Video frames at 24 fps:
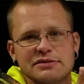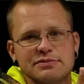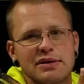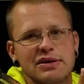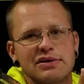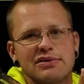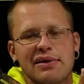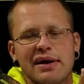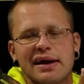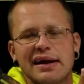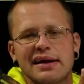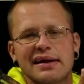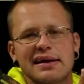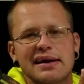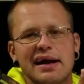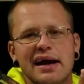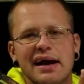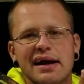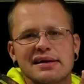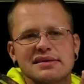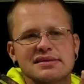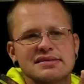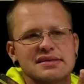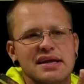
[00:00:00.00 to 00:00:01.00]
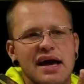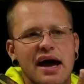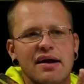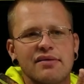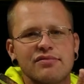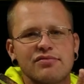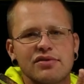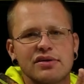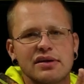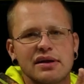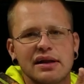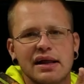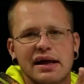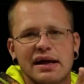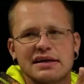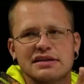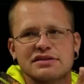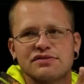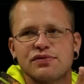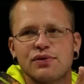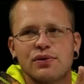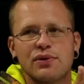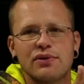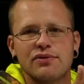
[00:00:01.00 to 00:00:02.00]
raining non-stop for the last
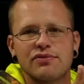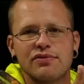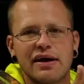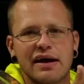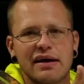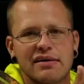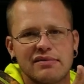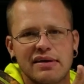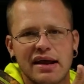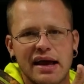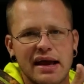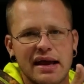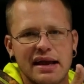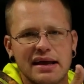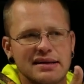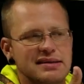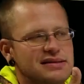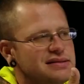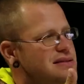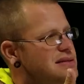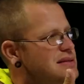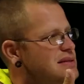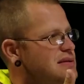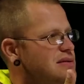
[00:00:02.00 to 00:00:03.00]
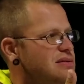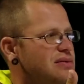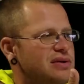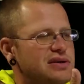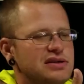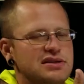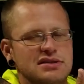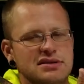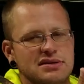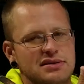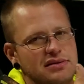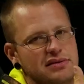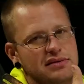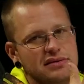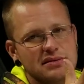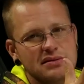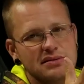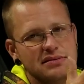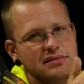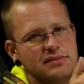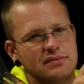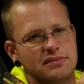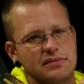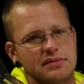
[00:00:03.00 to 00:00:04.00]
4 or 5 days, which
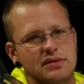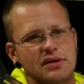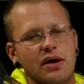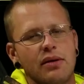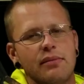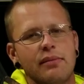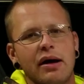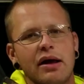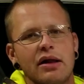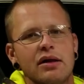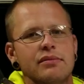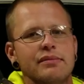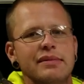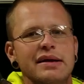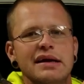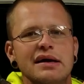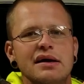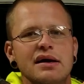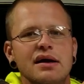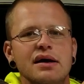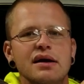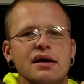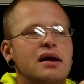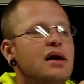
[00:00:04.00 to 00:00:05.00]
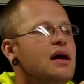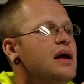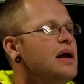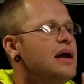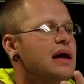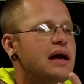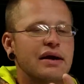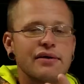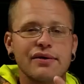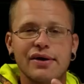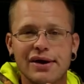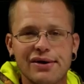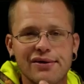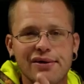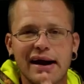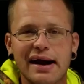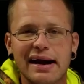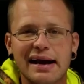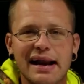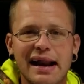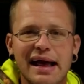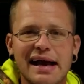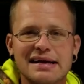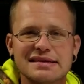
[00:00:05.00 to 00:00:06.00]
don't bother me none. It wasn't raining
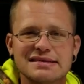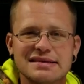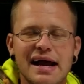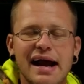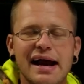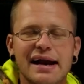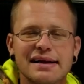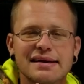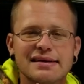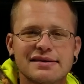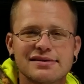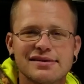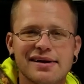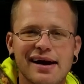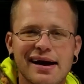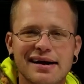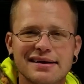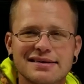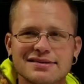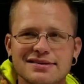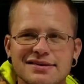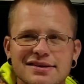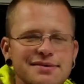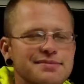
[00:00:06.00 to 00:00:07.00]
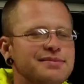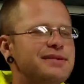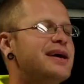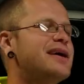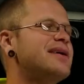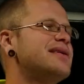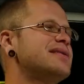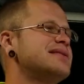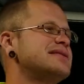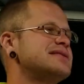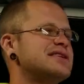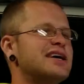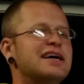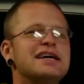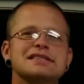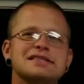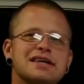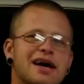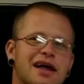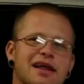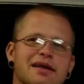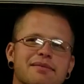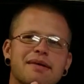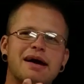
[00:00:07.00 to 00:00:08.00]
last night at the drag strip, though. So that's
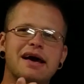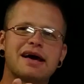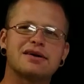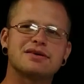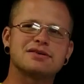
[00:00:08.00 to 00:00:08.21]
all that matters to